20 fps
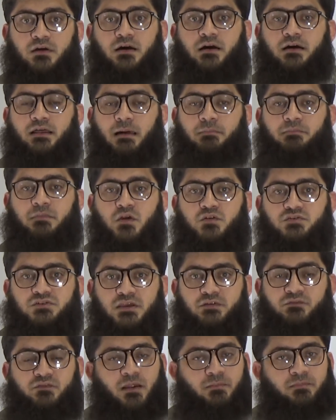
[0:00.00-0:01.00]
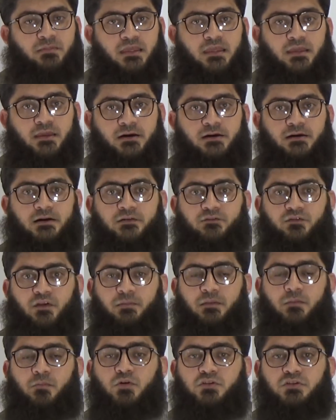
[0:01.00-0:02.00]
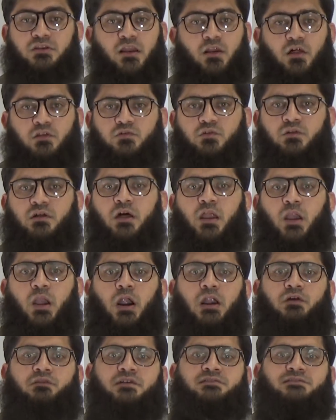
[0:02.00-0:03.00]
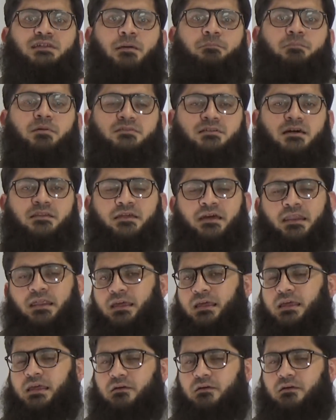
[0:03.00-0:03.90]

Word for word: uh, from the uh, from the Motilal also, a lot of examples are there.